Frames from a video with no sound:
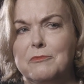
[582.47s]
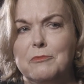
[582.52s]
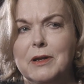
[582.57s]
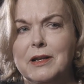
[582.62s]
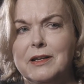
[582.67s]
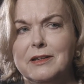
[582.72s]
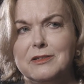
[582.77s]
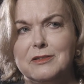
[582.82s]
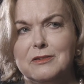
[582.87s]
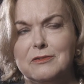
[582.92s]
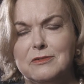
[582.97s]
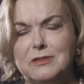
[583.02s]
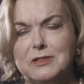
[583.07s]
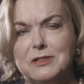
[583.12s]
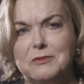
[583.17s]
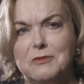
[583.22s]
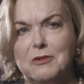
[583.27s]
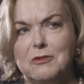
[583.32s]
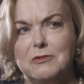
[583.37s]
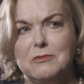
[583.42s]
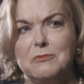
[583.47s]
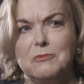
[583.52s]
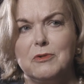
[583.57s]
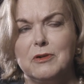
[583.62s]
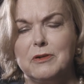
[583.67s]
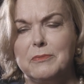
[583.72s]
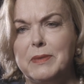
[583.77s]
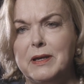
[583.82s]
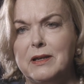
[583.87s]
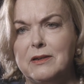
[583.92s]
Wellington's got
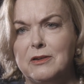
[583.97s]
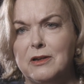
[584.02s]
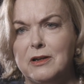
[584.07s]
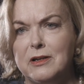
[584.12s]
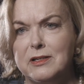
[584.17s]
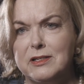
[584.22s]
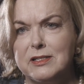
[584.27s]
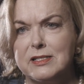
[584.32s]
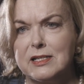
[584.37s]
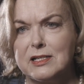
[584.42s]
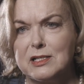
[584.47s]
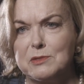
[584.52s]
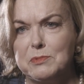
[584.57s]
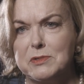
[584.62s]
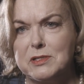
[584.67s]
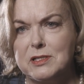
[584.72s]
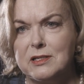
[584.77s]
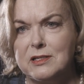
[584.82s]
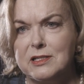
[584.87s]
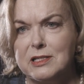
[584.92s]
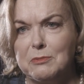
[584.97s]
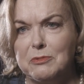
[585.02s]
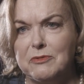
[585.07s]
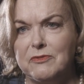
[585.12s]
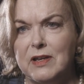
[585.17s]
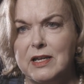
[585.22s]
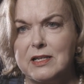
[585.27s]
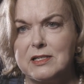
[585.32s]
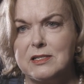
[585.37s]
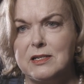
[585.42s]
about 96% double
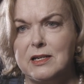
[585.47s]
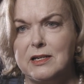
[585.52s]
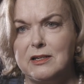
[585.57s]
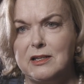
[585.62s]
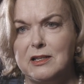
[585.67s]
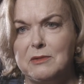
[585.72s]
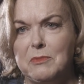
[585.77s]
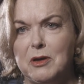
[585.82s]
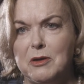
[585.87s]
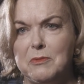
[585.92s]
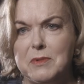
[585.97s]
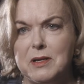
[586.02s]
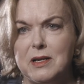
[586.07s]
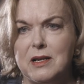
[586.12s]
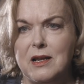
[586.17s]
vaccinated at the moment.